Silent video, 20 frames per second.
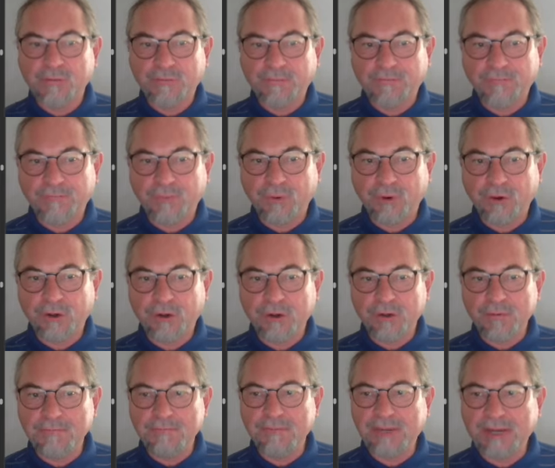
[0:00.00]
for
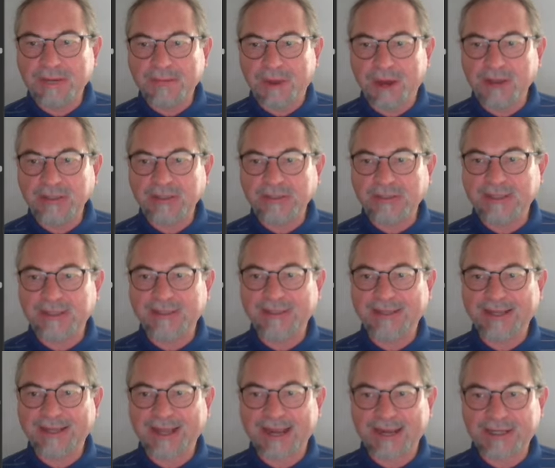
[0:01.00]
minimizing
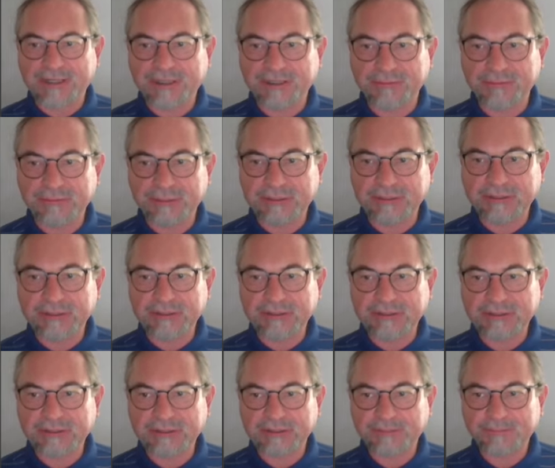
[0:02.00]
the cache
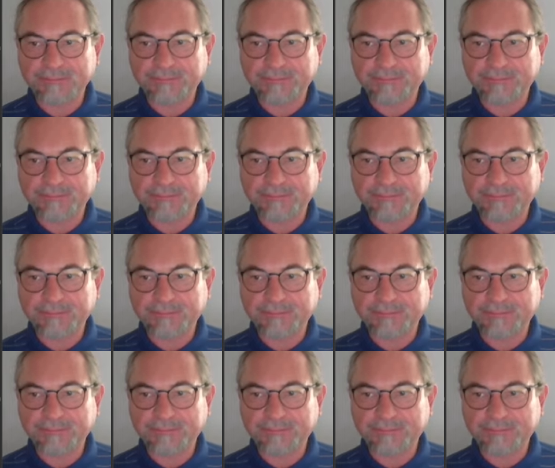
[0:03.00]
misses.